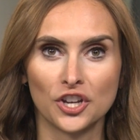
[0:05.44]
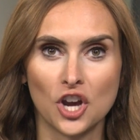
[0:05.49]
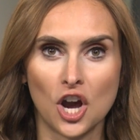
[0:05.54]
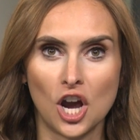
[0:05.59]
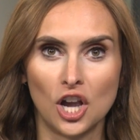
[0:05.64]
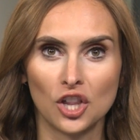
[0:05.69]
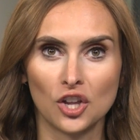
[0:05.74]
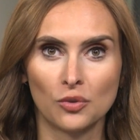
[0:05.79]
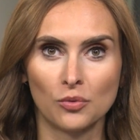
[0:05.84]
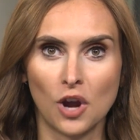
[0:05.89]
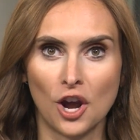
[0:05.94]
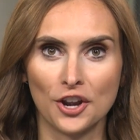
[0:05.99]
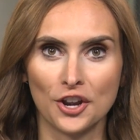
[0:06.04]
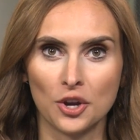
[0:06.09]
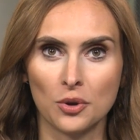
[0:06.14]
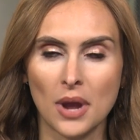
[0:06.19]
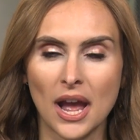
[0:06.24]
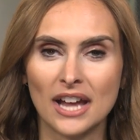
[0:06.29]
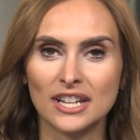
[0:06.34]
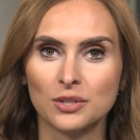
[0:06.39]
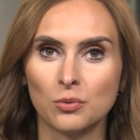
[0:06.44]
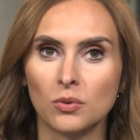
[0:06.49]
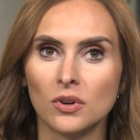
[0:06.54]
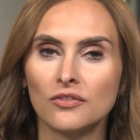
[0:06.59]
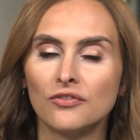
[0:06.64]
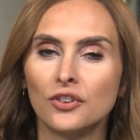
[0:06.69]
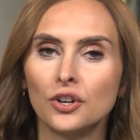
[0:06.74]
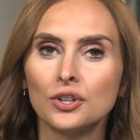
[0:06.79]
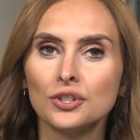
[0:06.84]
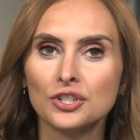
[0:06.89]
Colorado has
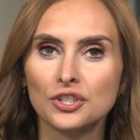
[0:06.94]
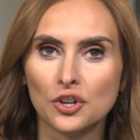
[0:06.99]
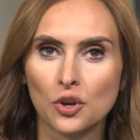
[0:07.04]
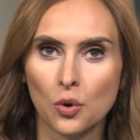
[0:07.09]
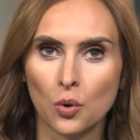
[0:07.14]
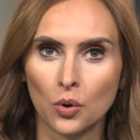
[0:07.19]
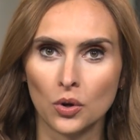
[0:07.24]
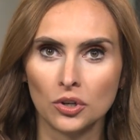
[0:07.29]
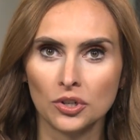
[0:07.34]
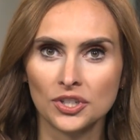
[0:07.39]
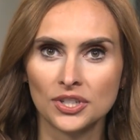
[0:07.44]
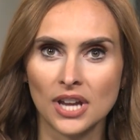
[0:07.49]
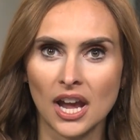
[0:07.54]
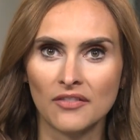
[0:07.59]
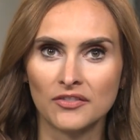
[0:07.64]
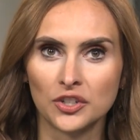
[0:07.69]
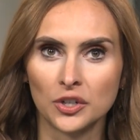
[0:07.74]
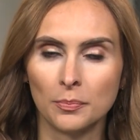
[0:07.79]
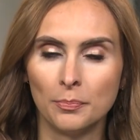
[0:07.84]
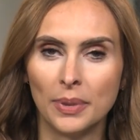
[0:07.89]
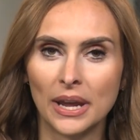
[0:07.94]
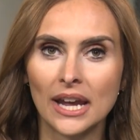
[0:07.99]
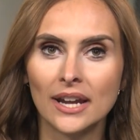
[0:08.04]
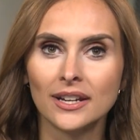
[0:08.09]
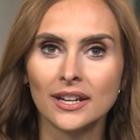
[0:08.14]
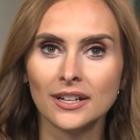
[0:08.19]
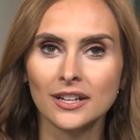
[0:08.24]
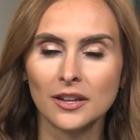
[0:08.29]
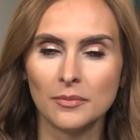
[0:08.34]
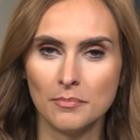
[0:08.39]
reversed course after
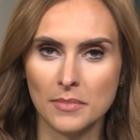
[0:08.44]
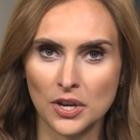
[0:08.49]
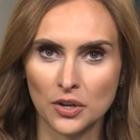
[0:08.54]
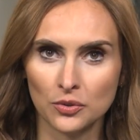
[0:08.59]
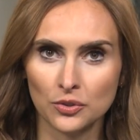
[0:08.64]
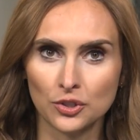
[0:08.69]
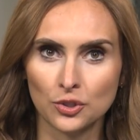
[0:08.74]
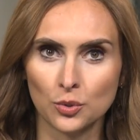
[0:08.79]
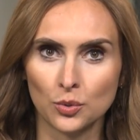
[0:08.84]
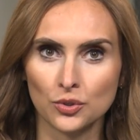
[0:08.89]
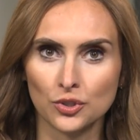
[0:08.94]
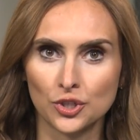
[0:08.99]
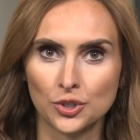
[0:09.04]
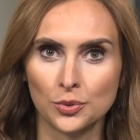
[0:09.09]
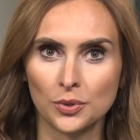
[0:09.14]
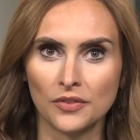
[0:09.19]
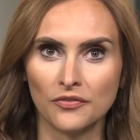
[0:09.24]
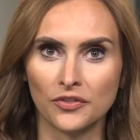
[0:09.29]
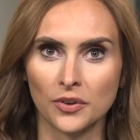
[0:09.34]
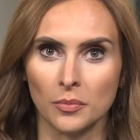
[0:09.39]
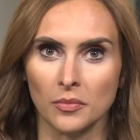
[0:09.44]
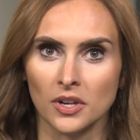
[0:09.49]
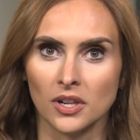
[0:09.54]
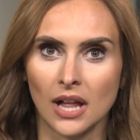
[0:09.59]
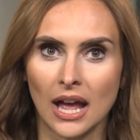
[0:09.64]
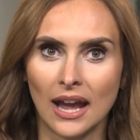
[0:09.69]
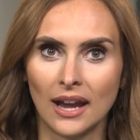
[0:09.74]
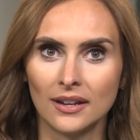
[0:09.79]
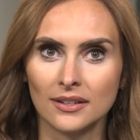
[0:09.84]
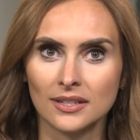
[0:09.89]
banning a middle school student from
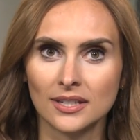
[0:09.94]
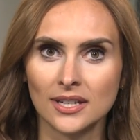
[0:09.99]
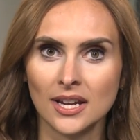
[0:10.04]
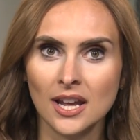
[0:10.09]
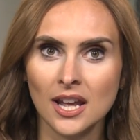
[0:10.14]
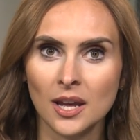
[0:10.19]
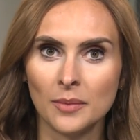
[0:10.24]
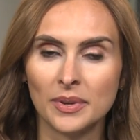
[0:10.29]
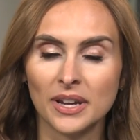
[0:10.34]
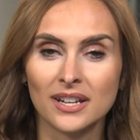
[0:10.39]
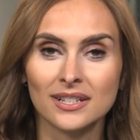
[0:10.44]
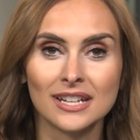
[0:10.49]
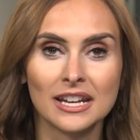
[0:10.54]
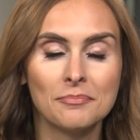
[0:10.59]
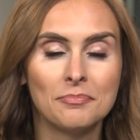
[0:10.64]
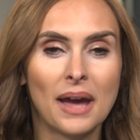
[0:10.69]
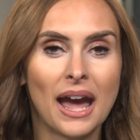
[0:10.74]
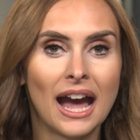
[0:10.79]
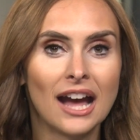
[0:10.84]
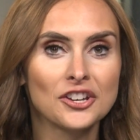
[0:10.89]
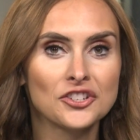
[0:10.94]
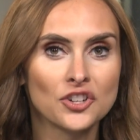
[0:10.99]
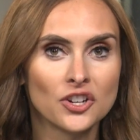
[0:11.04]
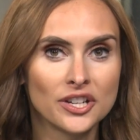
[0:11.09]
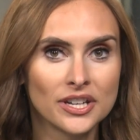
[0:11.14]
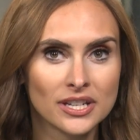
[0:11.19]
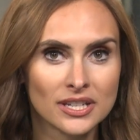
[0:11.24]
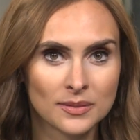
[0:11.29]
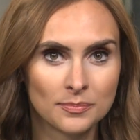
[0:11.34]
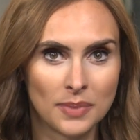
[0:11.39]
class because a patch
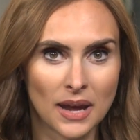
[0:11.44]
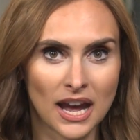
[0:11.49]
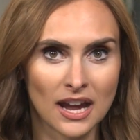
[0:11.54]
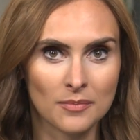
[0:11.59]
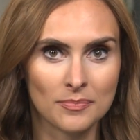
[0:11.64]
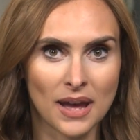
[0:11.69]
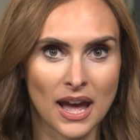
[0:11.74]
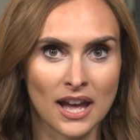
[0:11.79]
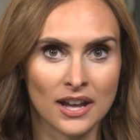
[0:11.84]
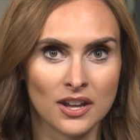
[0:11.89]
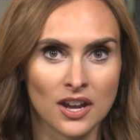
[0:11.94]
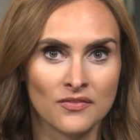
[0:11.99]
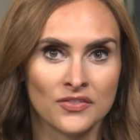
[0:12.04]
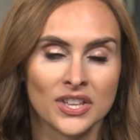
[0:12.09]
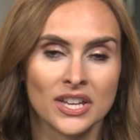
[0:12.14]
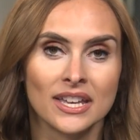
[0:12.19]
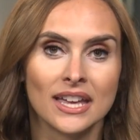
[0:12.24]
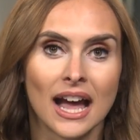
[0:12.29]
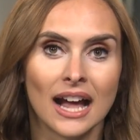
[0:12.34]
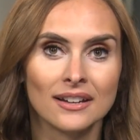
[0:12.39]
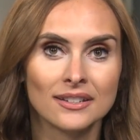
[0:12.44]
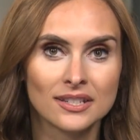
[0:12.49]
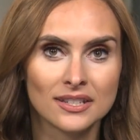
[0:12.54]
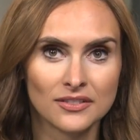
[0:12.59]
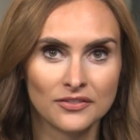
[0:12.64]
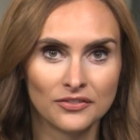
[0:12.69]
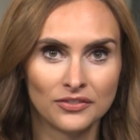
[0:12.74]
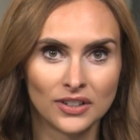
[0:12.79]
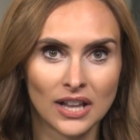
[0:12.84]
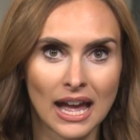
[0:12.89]
on his backpack of the
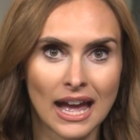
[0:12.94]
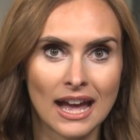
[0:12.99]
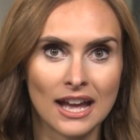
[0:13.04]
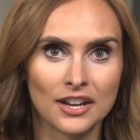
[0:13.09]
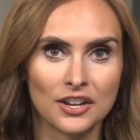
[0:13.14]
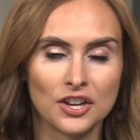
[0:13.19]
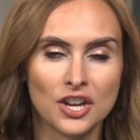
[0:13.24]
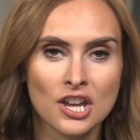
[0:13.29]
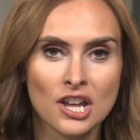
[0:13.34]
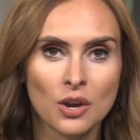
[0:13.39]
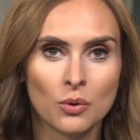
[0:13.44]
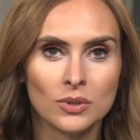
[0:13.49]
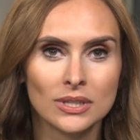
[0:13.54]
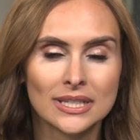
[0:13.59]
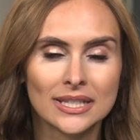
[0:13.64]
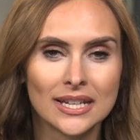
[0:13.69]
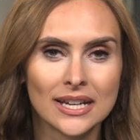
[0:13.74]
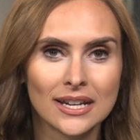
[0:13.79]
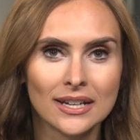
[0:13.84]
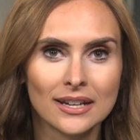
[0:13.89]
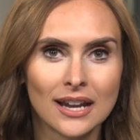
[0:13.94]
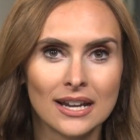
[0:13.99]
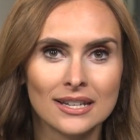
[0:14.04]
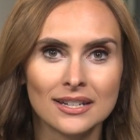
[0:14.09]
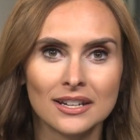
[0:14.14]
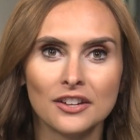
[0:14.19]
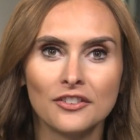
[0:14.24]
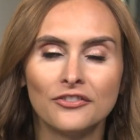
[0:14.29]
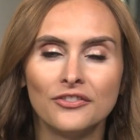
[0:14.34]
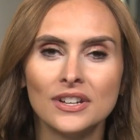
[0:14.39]
Gadsden flag was seen
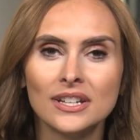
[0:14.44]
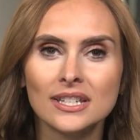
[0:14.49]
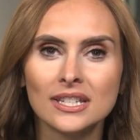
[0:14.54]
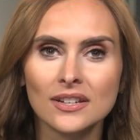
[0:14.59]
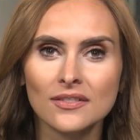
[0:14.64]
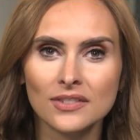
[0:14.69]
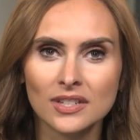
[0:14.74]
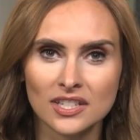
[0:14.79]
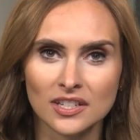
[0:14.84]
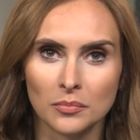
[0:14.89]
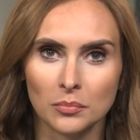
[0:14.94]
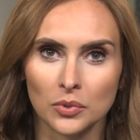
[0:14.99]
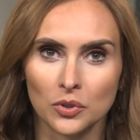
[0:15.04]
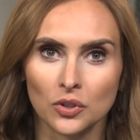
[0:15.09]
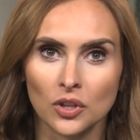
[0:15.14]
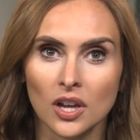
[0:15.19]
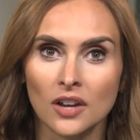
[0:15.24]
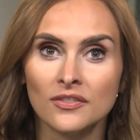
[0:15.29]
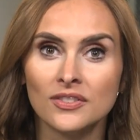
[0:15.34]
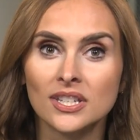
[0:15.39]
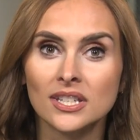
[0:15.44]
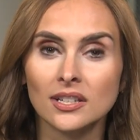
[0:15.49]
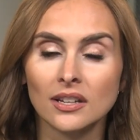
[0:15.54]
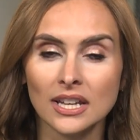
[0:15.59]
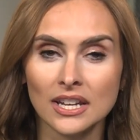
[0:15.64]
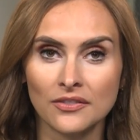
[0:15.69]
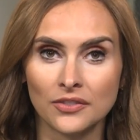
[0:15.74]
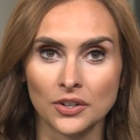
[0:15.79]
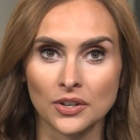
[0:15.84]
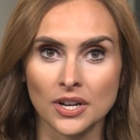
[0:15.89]
as an offensive symbol of
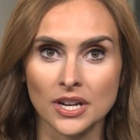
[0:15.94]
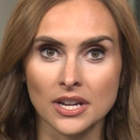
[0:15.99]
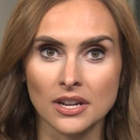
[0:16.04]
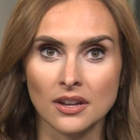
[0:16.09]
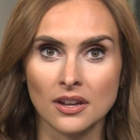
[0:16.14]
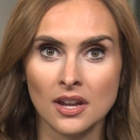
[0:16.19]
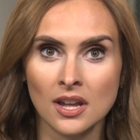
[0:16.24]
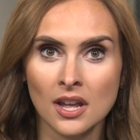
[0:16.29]
slavery.